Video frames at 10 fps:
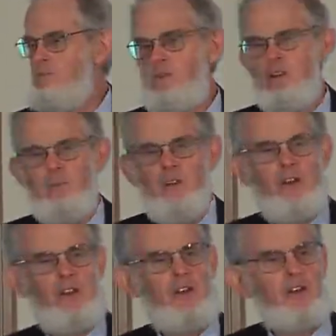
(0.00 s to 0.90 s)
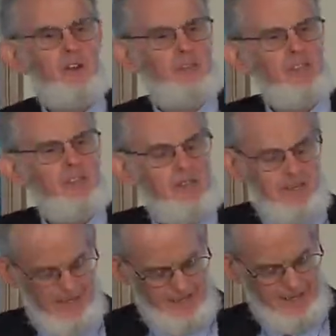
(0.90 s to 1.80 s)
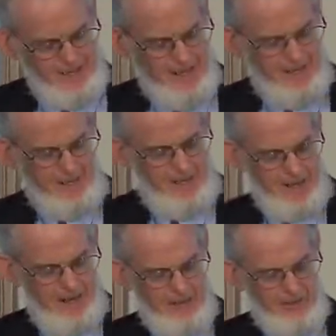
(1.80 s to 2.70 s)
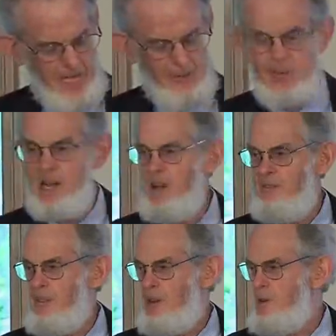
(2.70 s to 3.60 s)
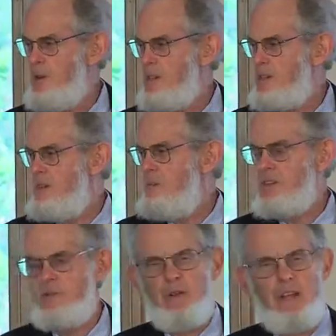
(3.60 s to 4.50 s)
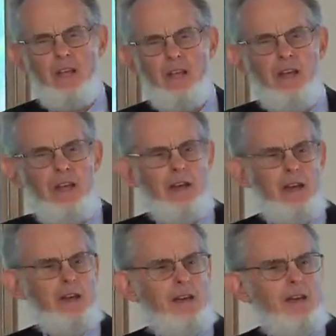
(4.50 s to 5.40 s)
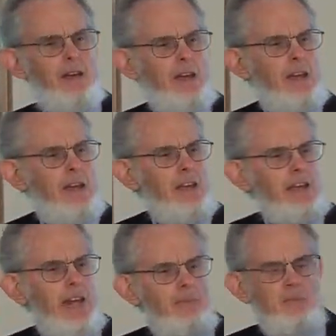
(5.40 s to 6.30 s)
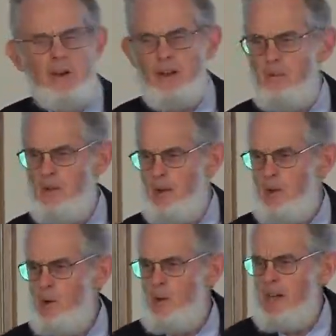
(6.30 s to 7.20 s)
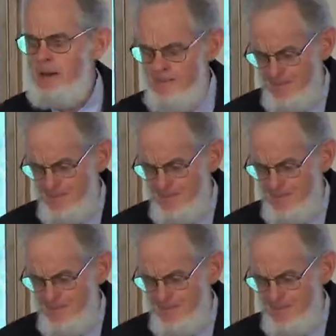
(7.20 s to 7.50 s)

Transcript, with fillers: but I'm not an economist. I've kept half the lawyers in Brisbane in, uh, in income, but I'm not a lawyer.